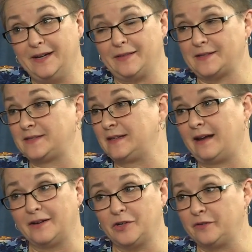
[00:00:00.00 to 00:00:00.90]
No, That's not,
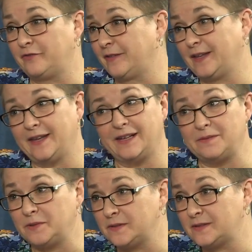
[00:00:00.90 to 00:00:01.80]
not good, good for the
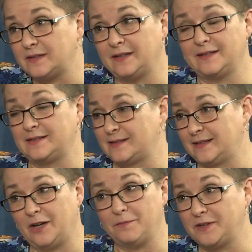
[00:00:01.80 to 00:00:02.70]
animals and it
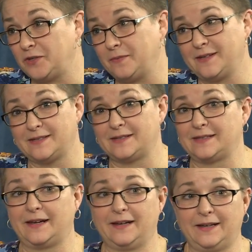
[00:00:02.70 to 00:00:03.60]
doesn't help the Humane
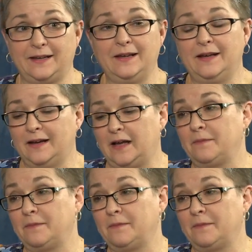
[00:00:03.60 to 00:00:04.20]
Society. Um, exactly.